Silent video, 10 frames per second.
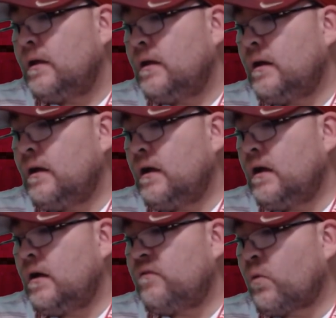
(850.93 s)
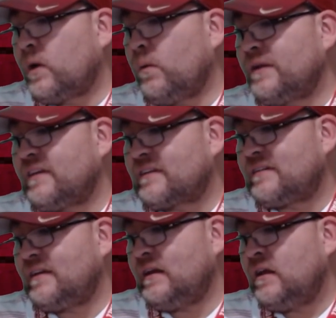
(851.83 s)

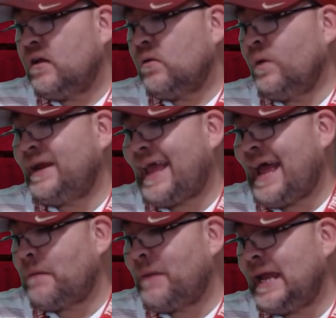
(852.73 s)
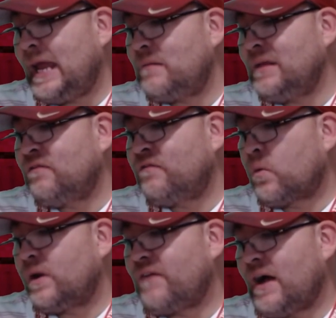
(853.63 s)
41-16, winning at Miami
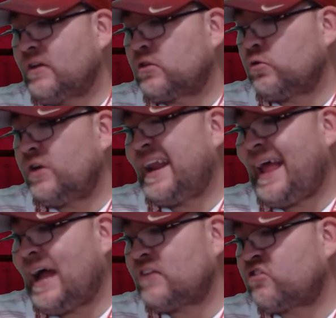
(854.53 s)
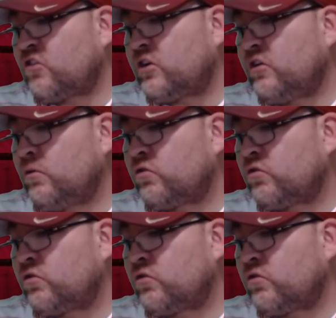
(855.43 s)
45-3, and at Syracuse